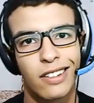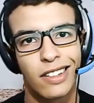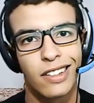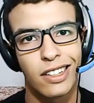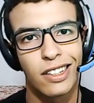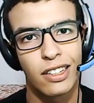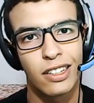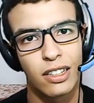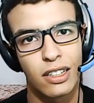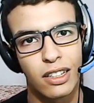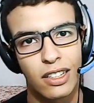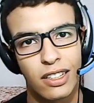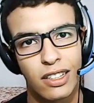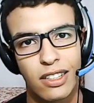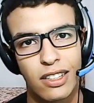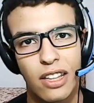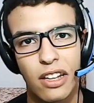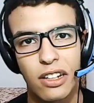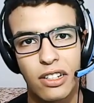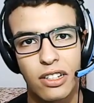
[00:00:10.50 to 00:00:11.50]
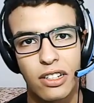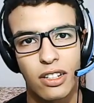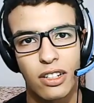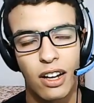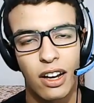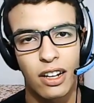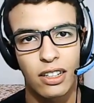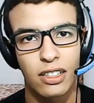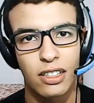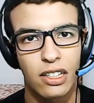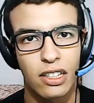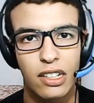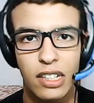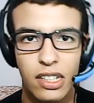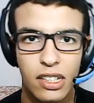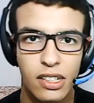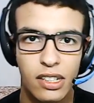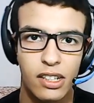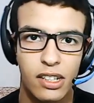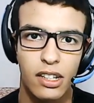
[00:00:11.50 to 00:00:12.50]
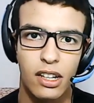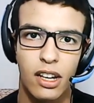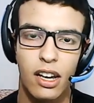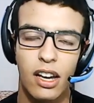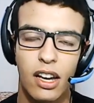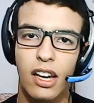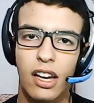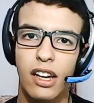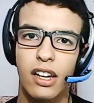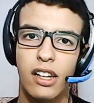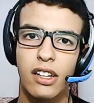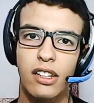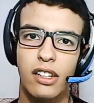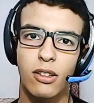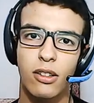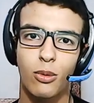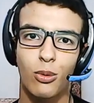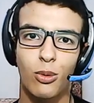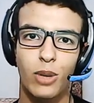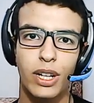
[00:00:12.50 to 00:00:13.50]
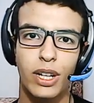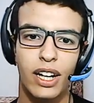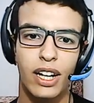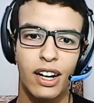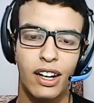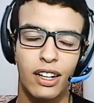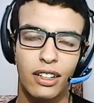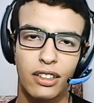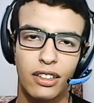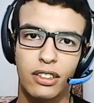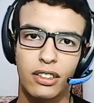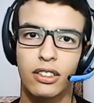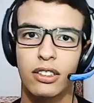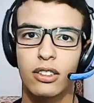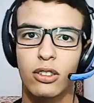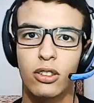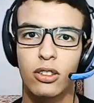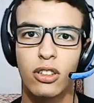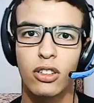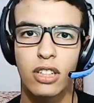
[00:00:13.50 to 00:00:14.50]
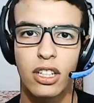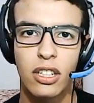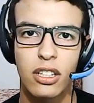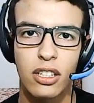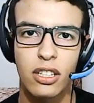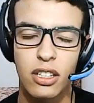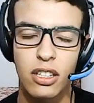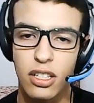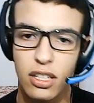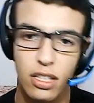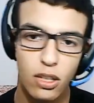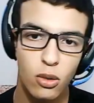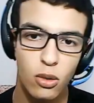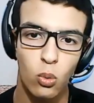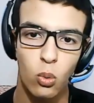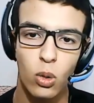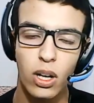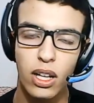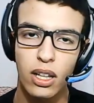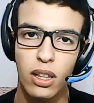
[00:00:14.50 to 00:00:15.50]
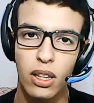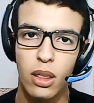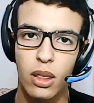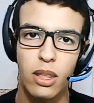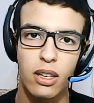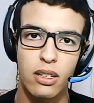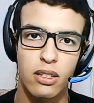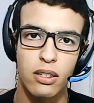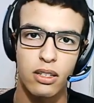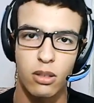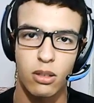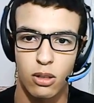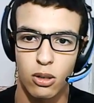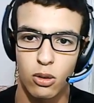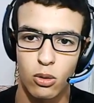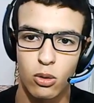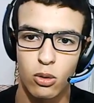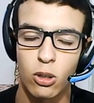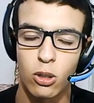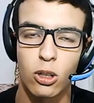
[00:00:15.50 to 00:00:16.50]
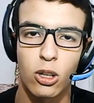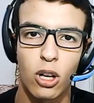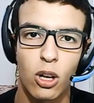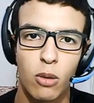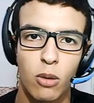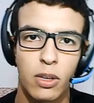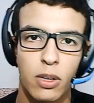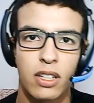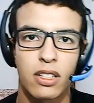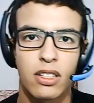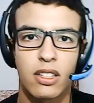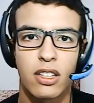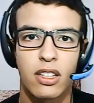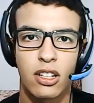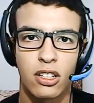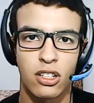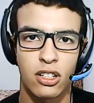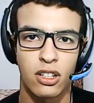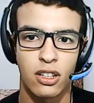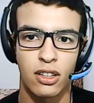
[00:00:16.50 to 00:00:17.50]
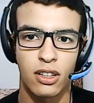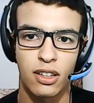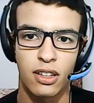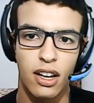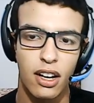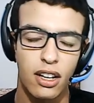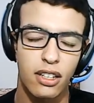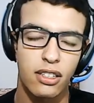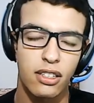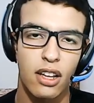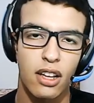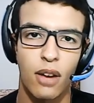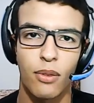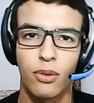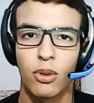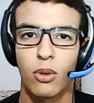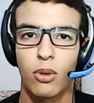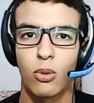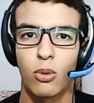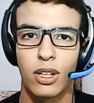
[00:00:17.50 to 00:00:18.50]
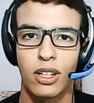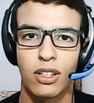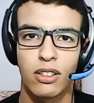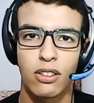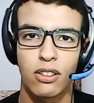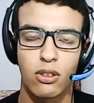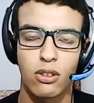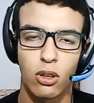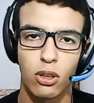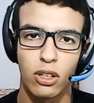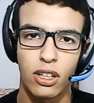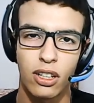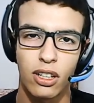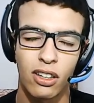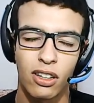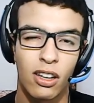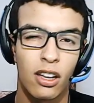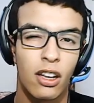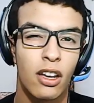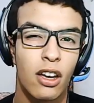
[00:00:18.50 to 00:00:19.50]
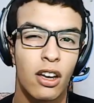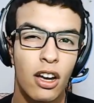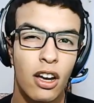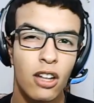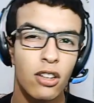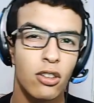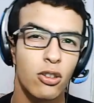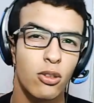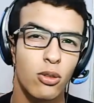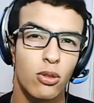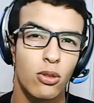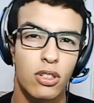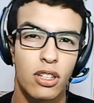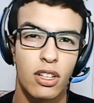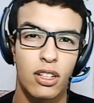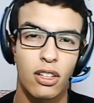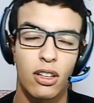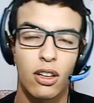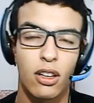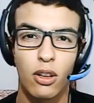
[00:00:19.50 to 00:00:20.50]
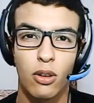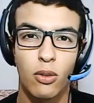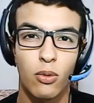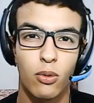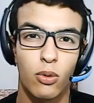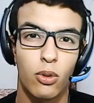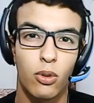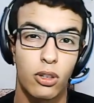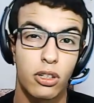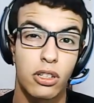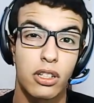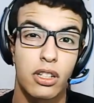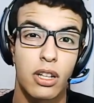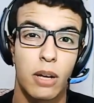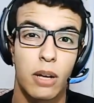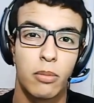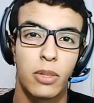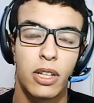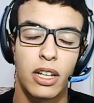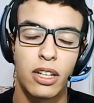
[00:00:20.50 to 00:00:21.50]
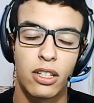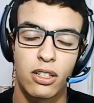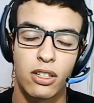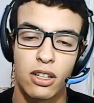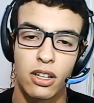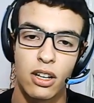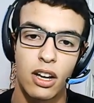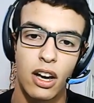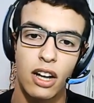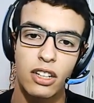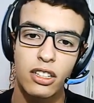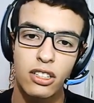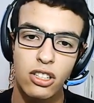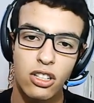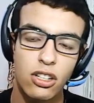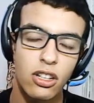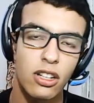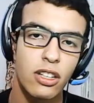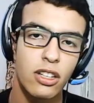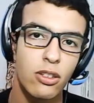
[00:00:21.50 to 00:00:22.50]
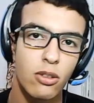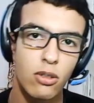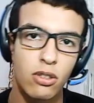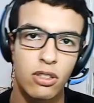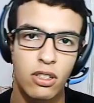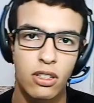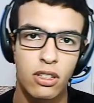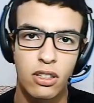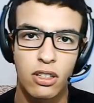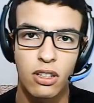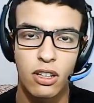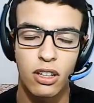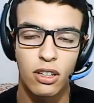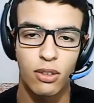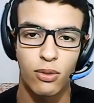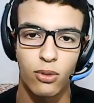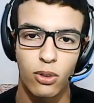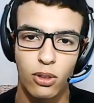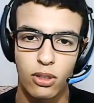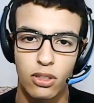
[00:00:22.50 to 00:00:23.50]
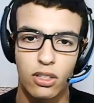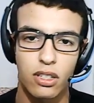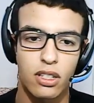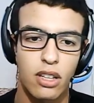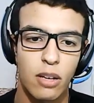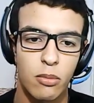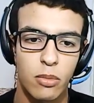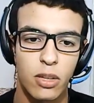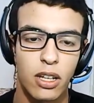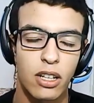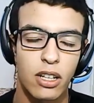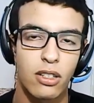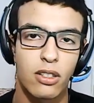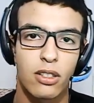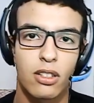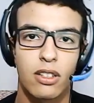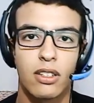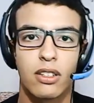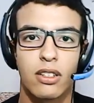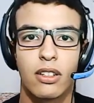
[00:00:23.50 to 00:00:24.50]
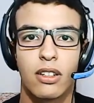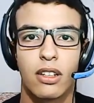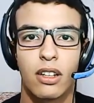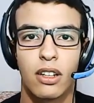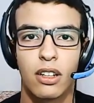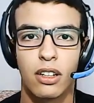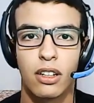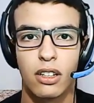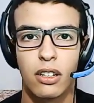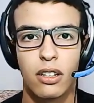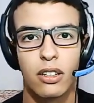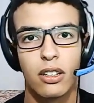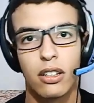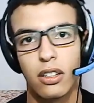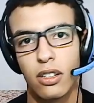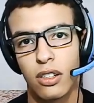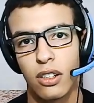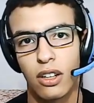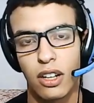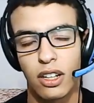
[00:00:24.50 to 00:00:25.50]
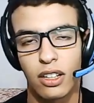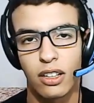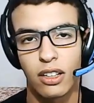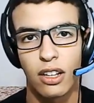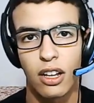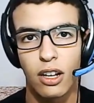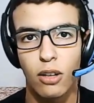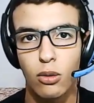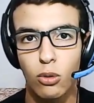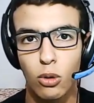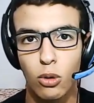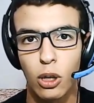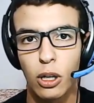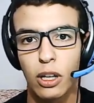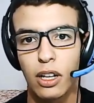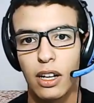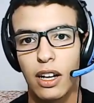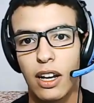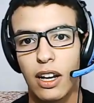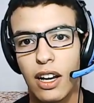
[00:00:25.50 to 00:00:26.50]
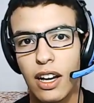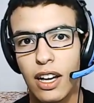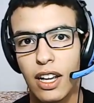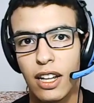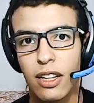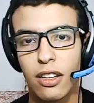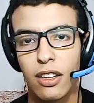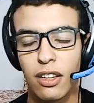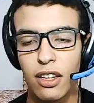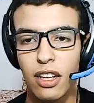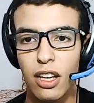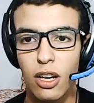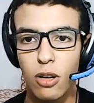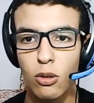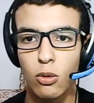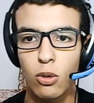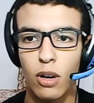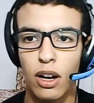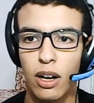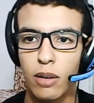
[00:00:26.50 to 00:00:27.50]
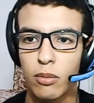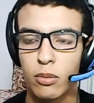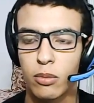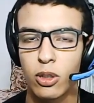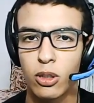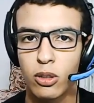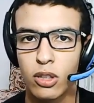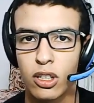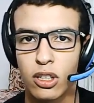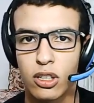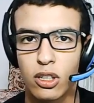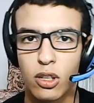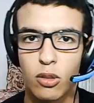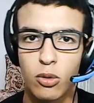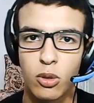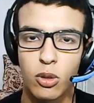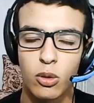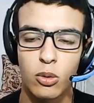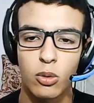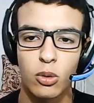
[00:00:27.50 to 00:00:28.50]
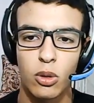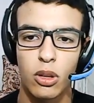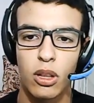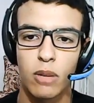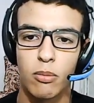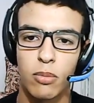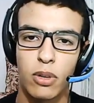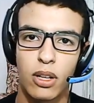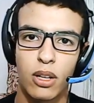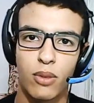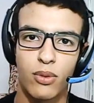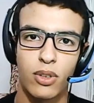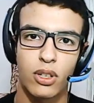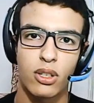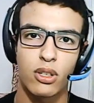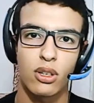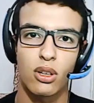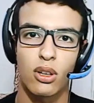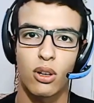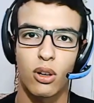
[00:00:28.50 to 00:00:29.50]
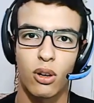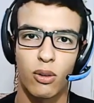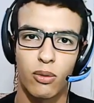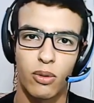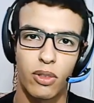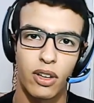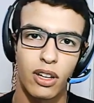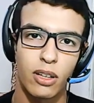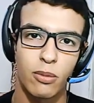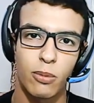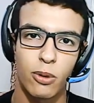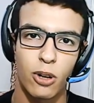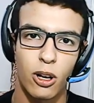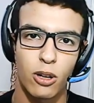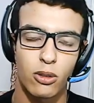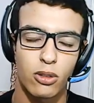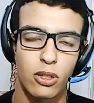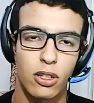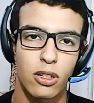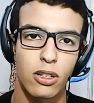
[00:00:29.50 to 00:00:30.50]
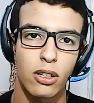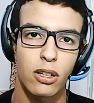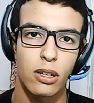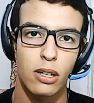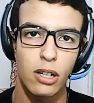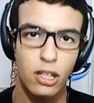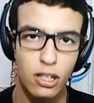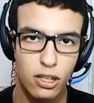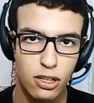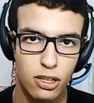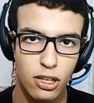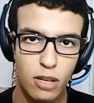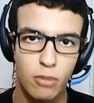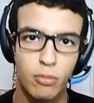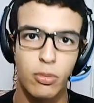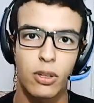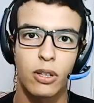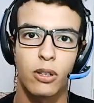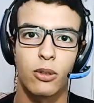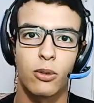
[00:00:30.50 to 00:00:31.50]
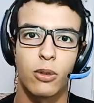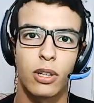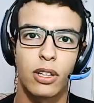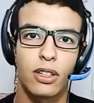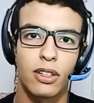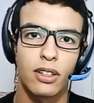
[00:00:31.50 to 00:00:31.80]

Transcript: uh, extension actually, and we are gonna see what this Google Chrome extension does after we install it and use it for some days. I actually used it for some days uh, right now, and now I'm gonna show you the benefits of that browser. Let's jump into it,